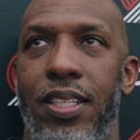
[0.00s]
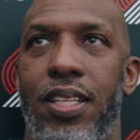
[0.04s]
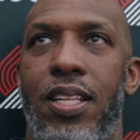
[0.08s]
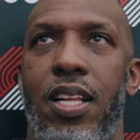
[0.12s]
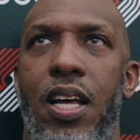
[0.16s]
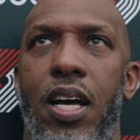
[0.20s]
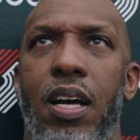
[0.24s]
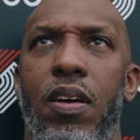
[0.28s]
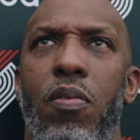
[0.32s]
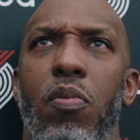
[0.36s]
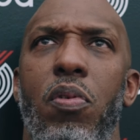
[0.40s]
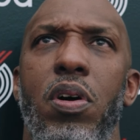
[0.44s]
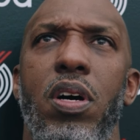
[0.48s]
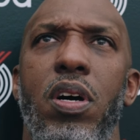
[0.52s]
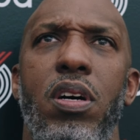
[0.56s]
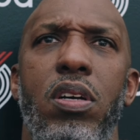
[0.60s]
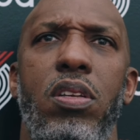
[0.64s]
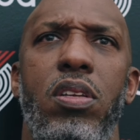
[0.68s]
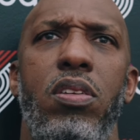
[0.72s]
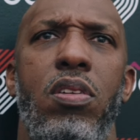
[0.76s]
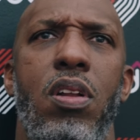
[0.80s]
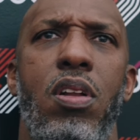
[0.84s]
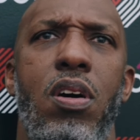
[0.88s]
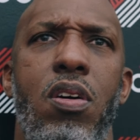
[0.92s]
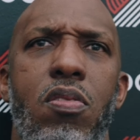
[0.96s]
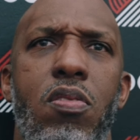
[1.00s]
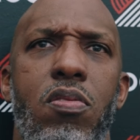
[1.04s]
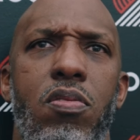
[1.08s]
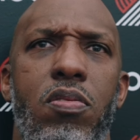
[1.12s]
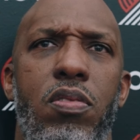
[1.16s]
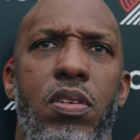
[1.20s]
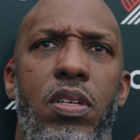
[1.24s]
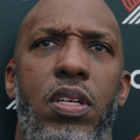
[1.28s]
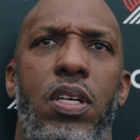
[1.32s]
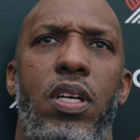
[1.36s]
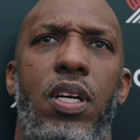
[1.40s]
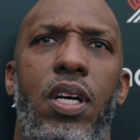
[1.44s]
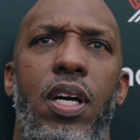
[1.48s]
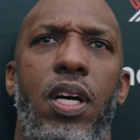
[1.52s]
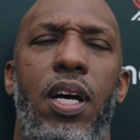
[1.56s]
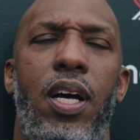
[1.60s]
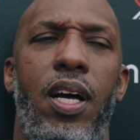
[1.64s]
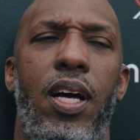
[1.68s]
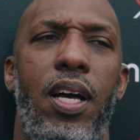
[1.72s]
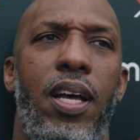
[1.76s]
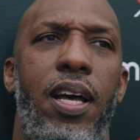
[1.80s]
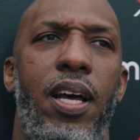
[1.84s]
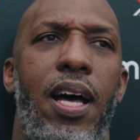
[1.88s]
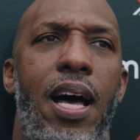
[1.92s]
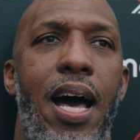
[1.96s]
No. Well, you know,
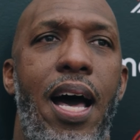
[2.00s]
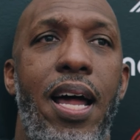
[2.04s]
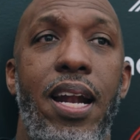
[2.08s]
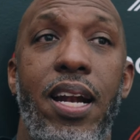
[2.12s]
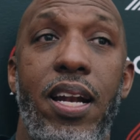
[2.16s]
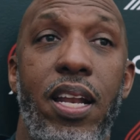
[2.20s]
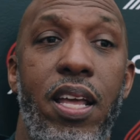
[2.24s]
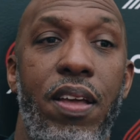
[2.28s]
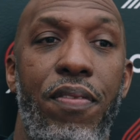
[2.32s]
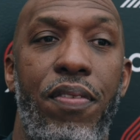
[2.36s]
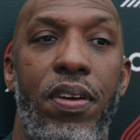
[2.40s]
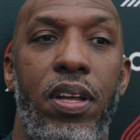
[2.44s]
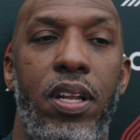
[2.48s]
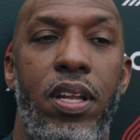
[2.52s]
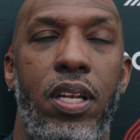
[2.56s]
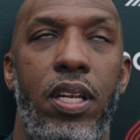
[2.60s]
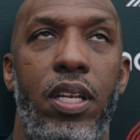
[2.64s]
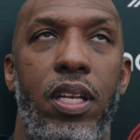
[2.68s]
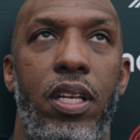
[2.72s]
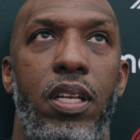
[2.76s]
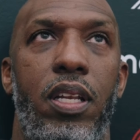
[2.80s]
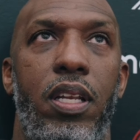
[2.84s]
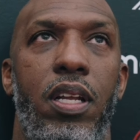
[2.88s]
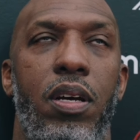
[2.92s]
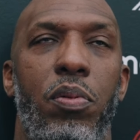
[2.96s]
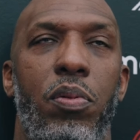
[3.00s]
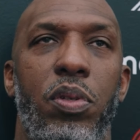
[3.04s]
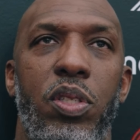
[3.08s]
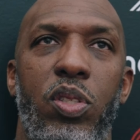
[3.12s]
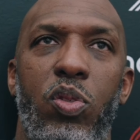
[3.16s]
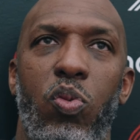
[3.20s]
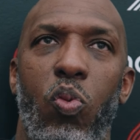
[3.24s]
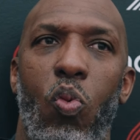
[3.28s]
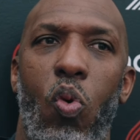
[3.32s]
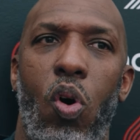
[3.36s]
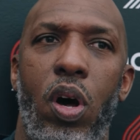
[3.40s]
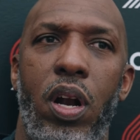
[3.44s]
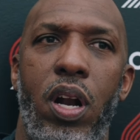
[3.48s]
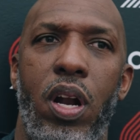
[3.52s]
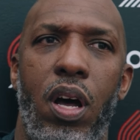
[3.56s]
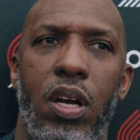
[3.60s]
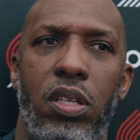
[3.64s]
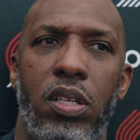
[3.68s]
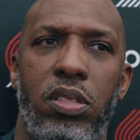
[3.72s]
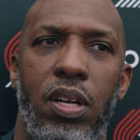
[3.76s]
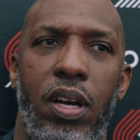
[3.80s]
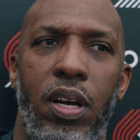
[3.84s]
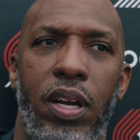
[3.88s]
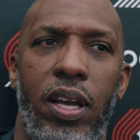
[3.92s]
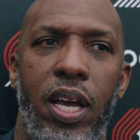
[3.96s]
there was one
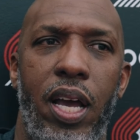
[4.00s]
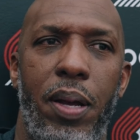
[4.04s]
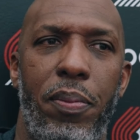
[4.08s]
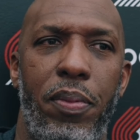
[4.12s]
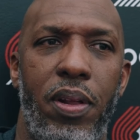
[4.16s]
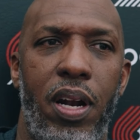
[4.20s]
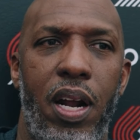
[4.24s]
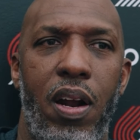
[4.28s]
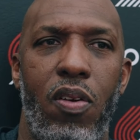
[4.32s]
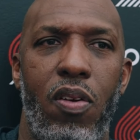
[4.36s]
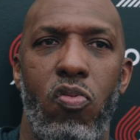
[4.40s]
All-Star game that I